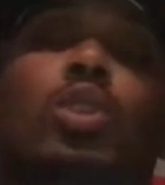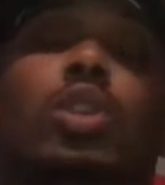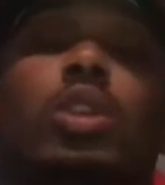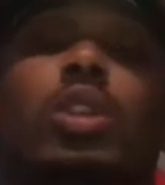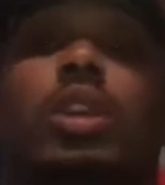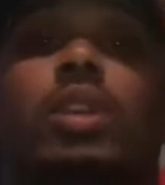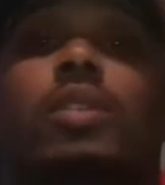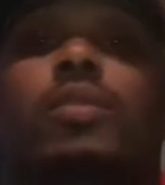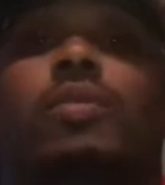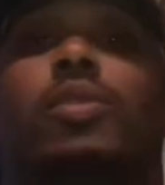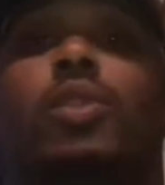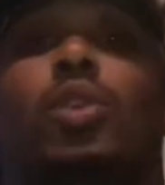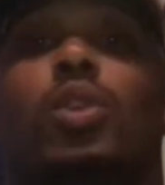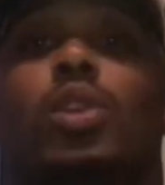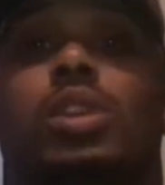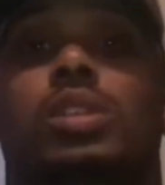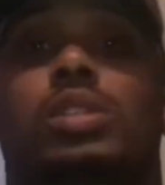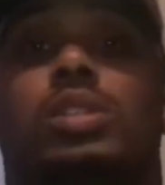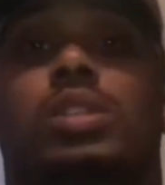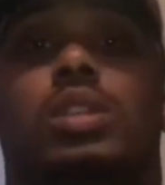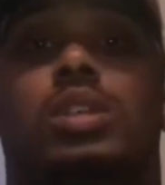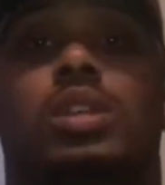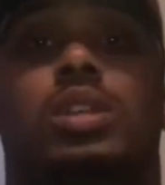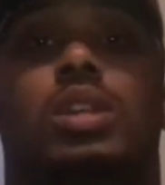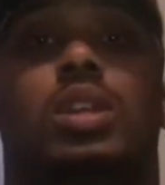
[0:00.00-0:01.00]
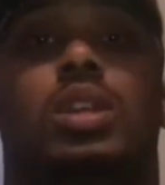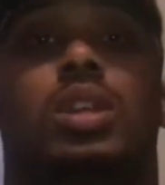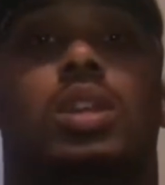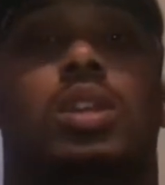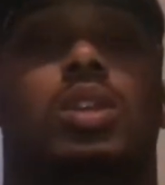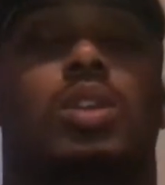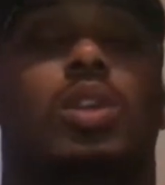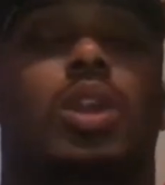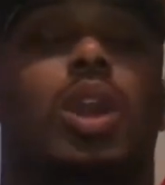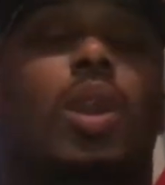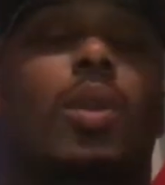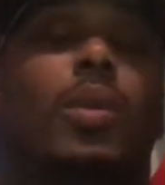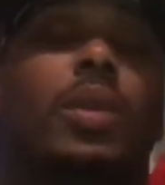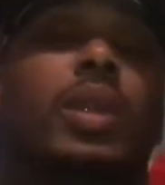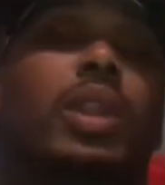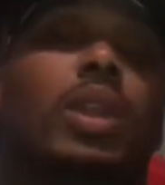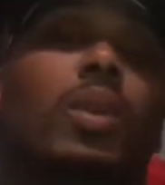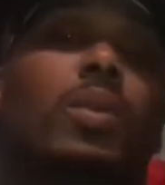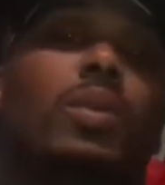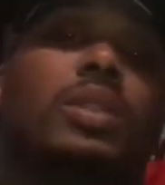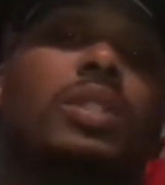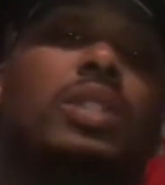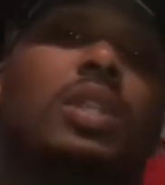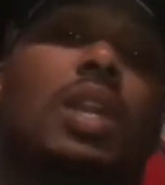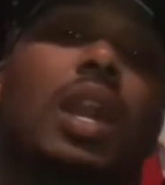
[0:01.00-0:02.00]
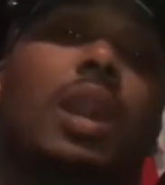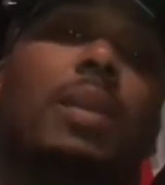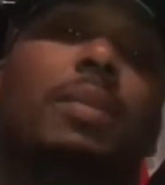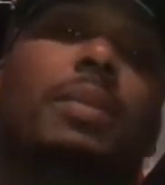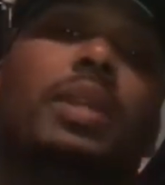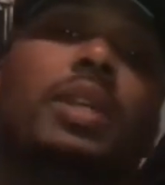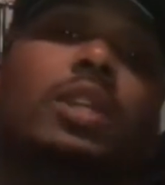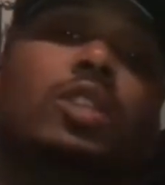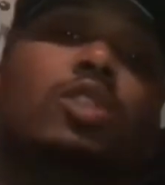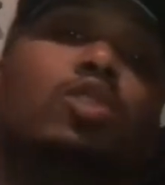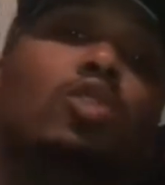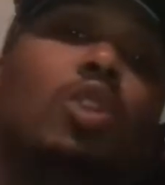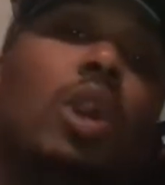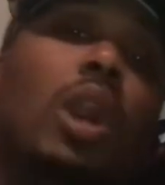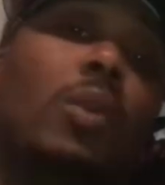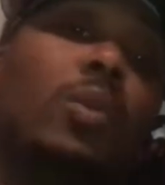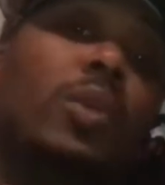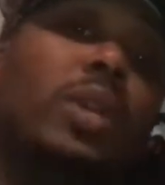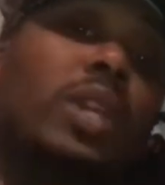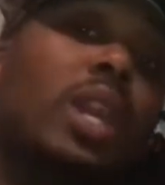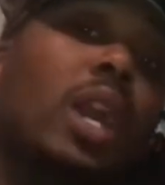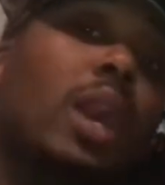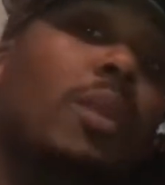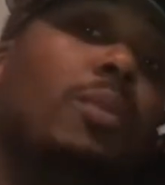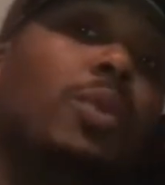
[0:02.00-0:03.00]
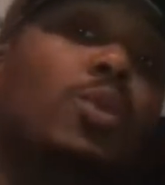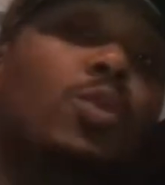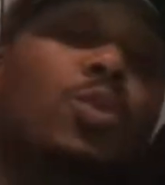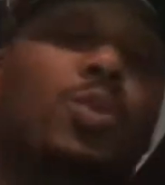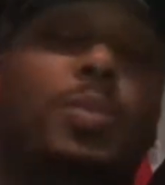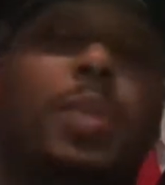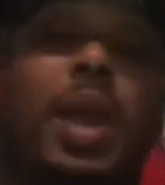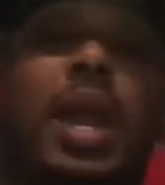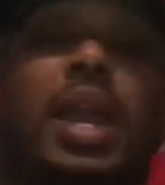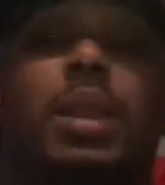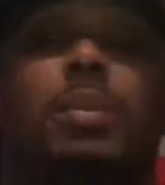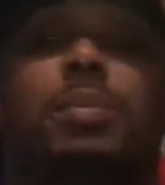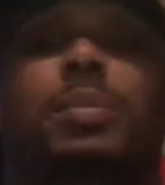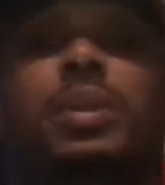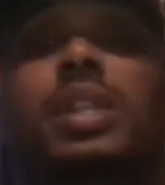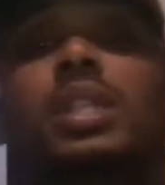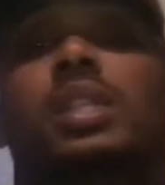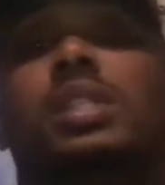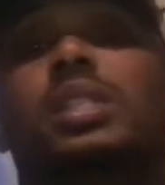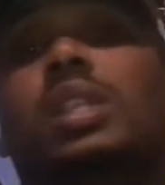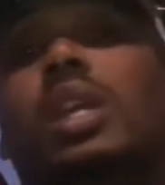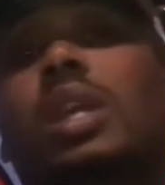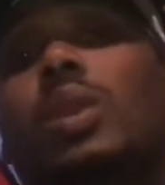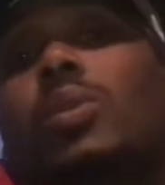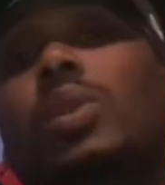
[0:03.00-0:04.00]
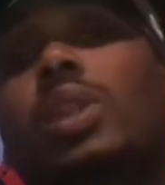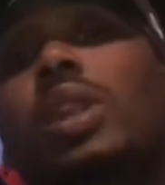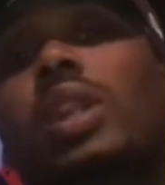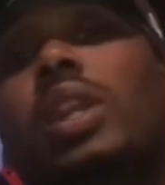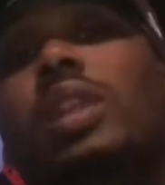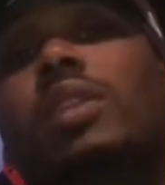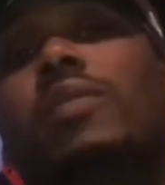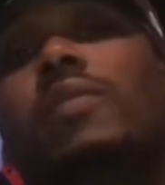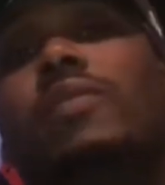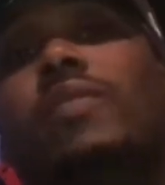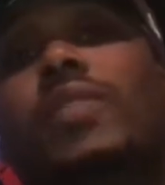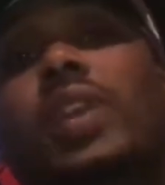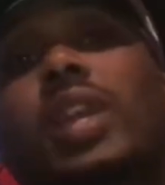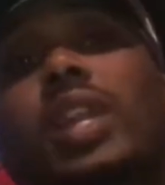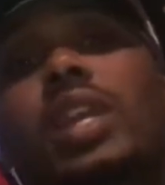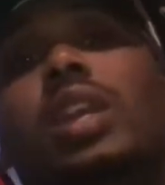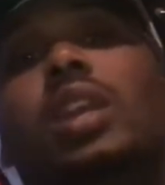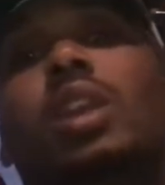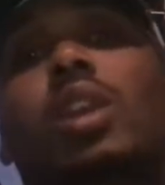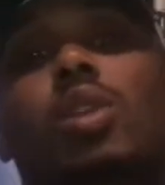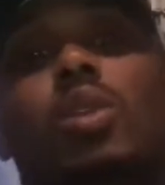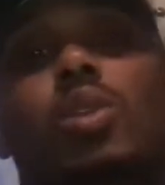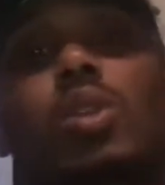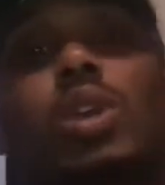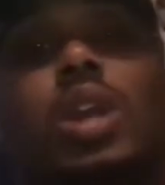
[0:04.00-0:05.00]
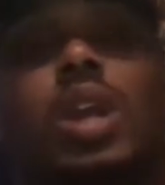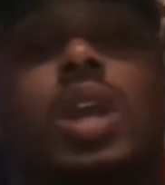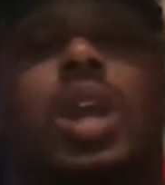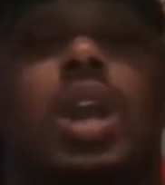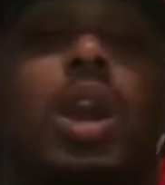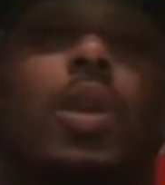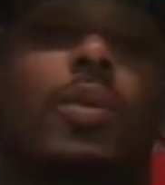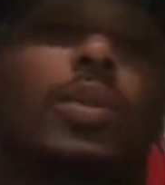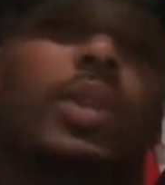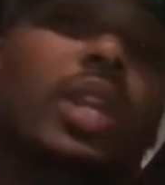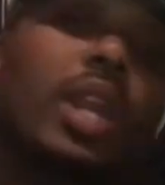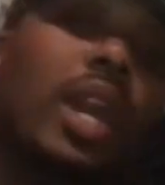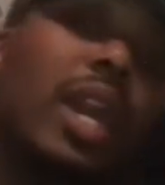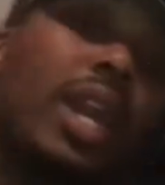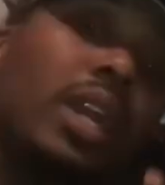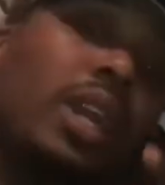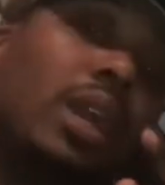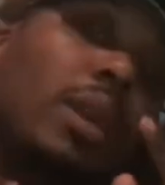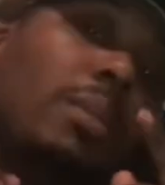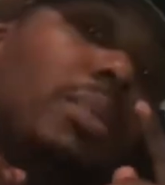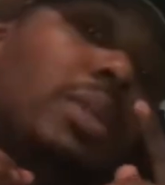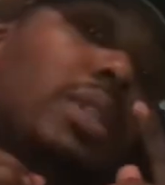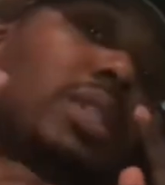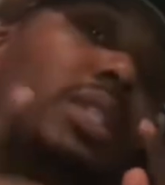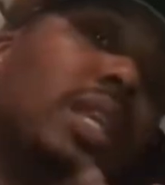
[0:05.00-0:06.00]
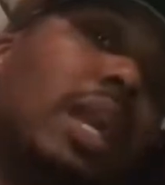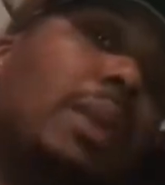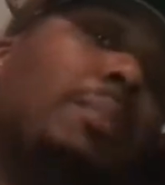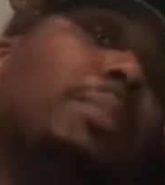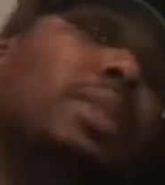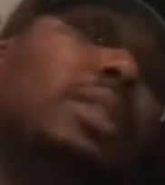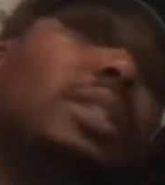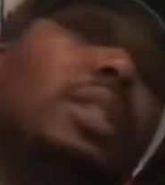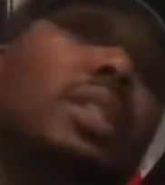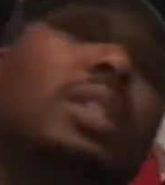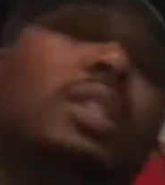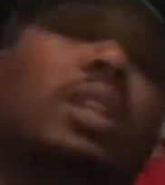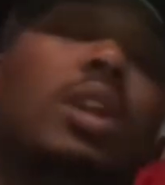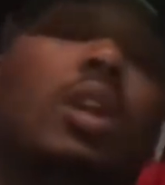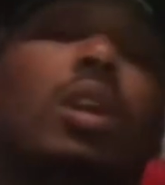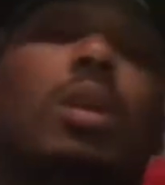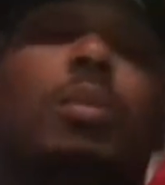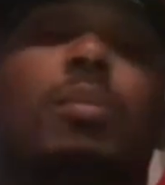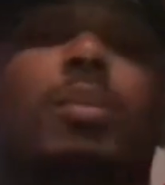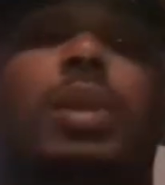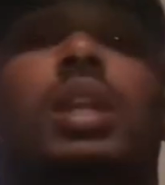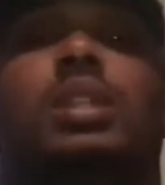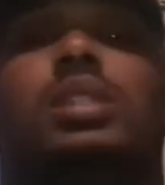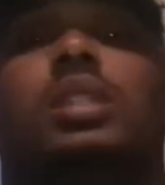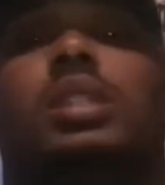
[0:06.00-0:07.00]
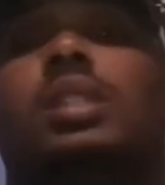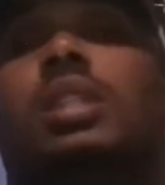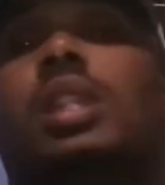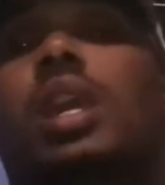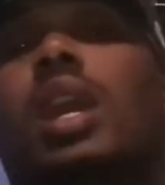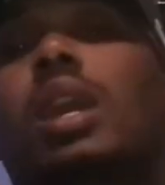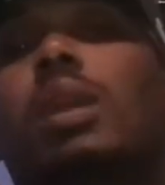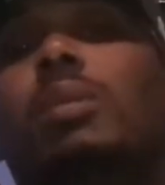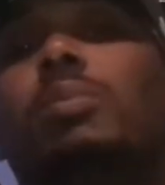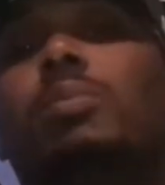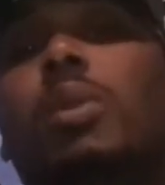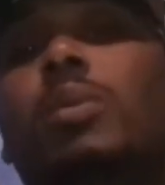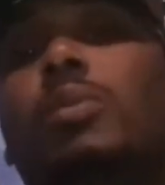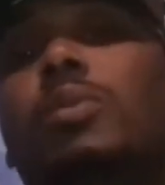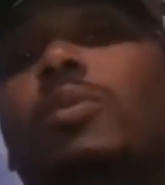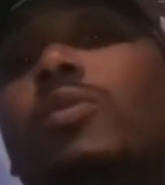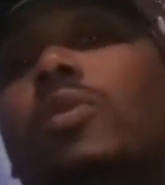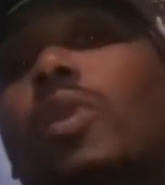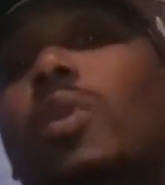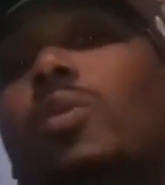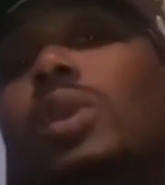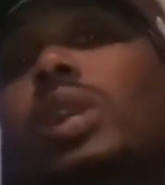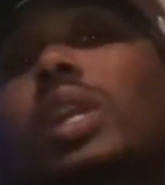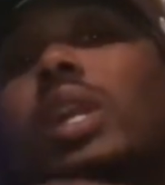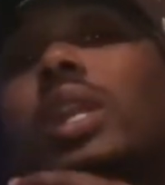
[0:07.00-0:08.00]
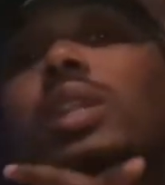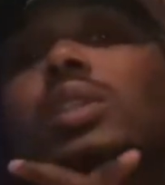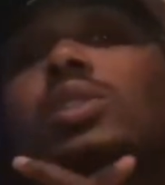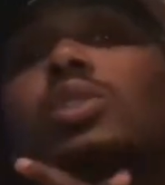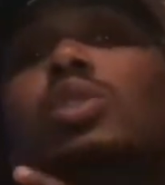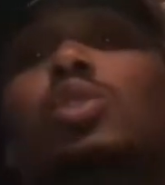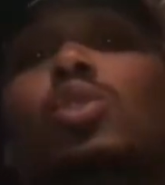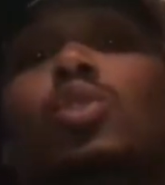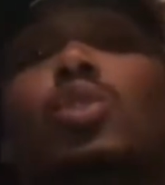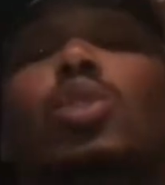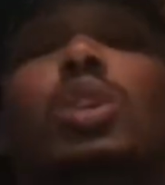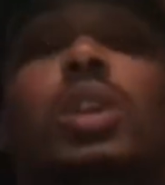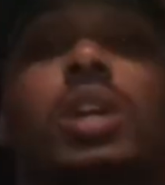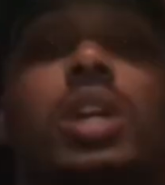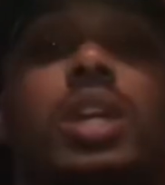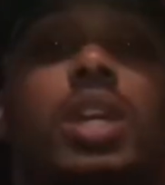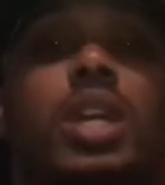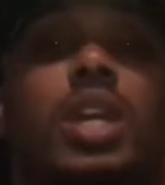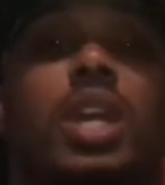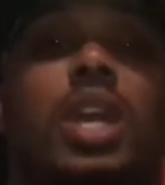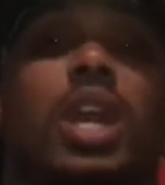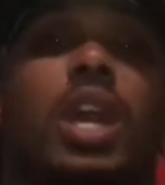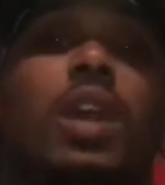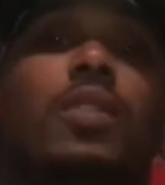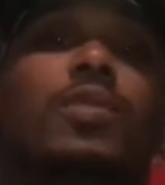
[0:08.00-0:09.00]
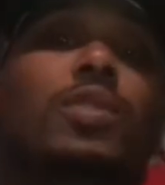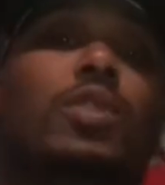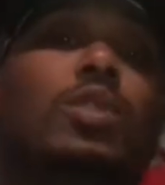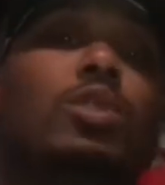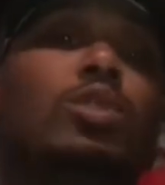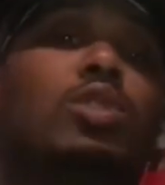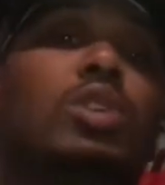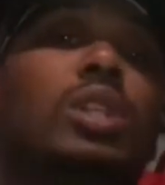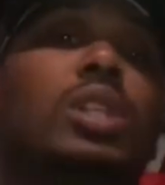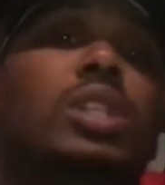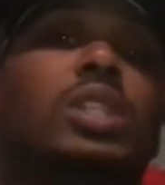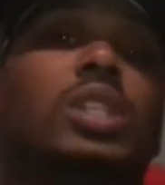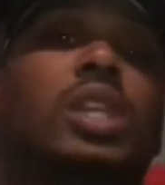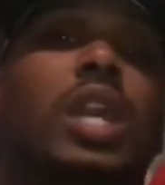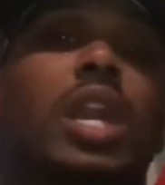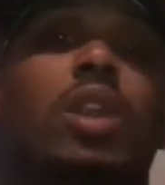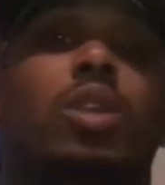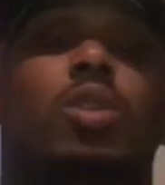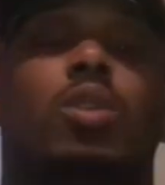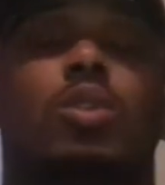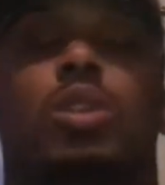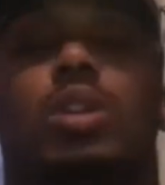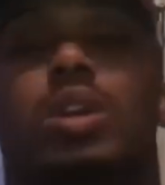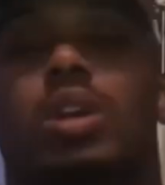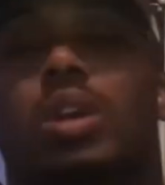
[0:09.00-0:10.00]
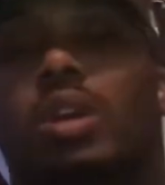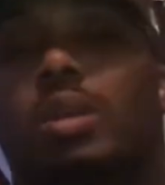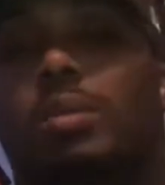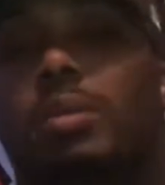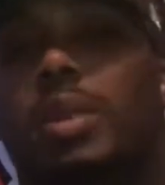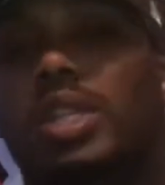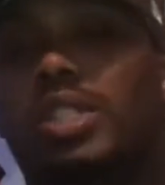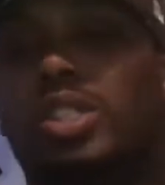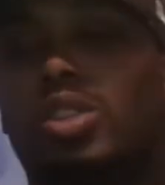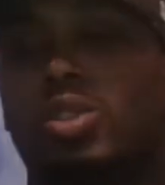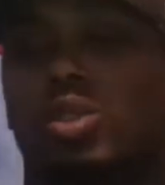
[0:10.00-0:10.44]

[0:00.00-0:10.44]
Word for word: Q the Influencer. You already know what time it is. You know how we coming. We're back up in this thing with another video. And we got a couple of topics to talk about today. But before we get into it, if you're new to the channel, make